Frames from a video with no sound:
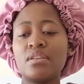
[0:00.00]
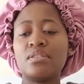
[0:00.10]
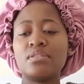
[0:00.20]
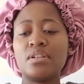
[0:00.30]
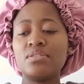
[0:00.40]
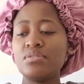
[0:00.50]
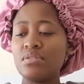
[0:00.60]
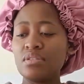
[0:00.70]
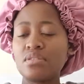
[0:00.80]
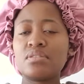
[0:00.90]
So I'll use
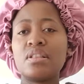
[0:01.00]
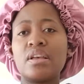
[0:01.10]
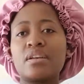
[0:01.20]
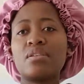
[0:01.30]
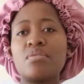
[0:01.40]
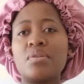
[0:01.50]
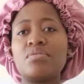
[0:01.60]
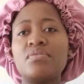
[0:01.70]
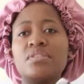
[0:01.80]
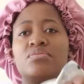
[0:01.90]
this, like one
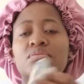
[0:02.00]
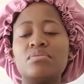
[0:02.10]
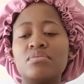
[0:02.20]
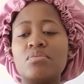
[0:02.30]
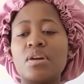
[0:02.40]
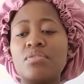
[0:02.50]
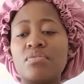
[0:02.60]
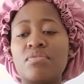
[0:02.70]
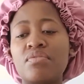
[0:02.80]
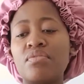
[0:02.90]
of
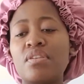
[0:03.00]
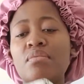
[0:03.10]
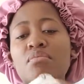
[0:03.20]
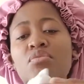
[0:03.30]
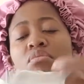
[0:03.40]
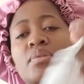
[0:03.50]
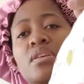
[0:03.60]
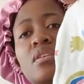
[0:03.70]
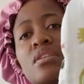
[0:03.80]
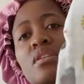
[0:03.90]
them will
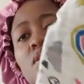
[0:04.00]
be